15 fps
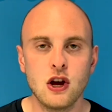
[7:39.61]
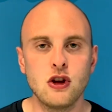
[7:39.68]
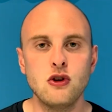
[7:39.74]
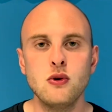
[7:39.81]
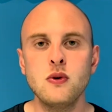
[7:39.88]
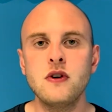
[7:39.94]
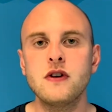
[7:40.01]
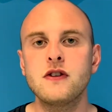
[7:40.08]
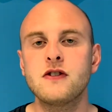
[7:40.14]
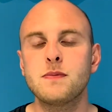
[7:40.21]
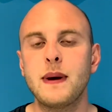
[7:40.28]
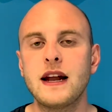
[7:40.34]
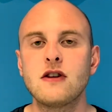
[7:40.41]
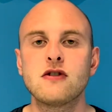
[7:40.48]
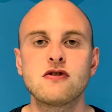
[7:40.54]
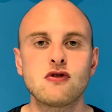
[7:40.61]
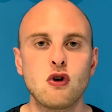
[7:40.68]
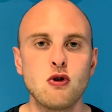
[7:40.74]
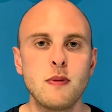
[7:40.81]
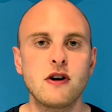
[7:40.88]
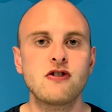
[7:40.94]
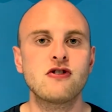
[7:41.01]
You could spend
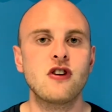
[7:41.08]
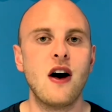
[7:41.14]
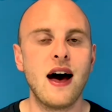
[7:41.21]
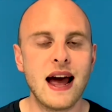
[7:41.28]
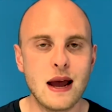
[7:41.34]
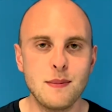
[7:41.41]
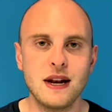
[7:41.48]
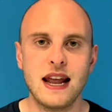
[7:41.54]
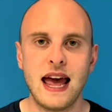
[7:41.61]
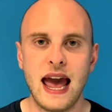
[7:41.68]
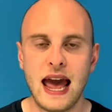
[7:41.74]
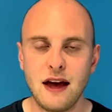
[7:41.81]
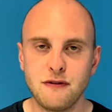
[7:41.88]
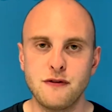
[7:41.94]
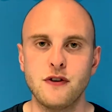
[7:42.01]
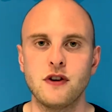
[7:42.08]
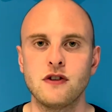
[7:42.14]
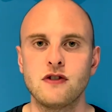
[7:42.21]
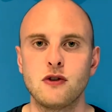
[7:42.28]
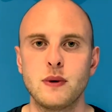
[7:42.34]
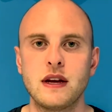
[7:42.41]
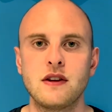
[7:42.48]
so much time and effort
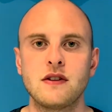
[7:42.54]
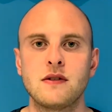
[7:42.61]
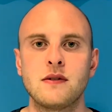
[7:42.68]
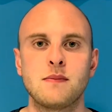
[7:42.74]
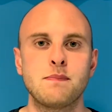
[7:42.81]
doing